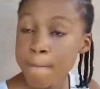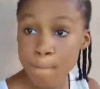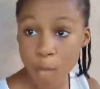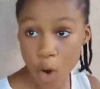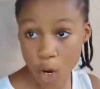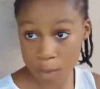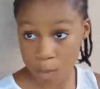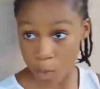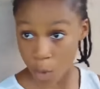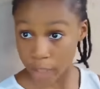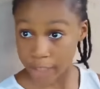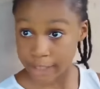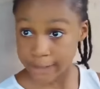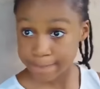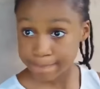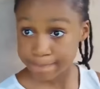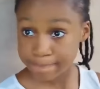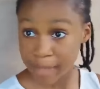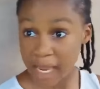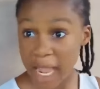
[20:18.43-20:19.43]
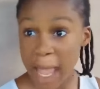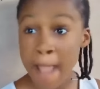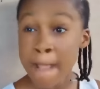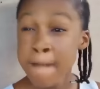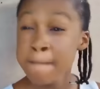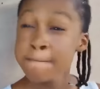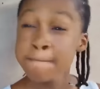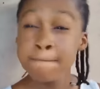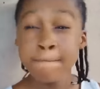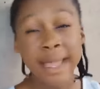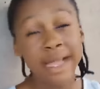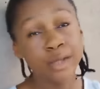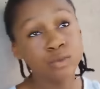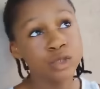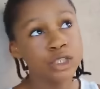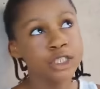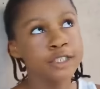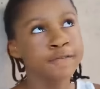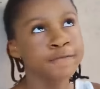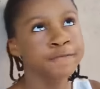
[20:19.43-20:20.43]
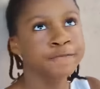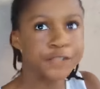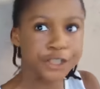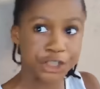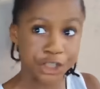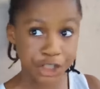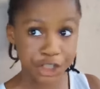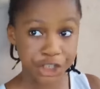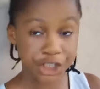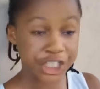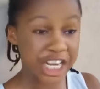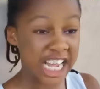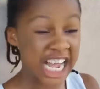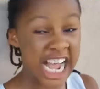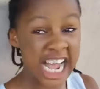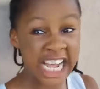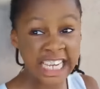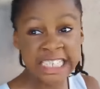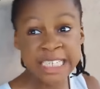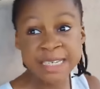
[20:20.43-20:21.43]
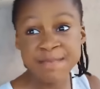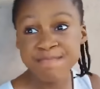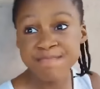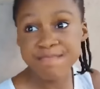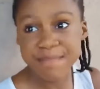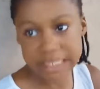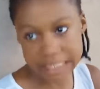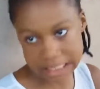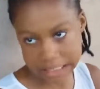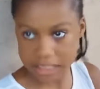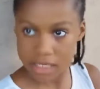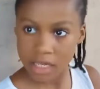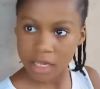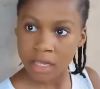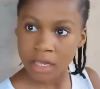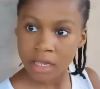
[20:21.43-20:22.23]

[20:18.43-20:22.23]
moi moi made with fish and meat.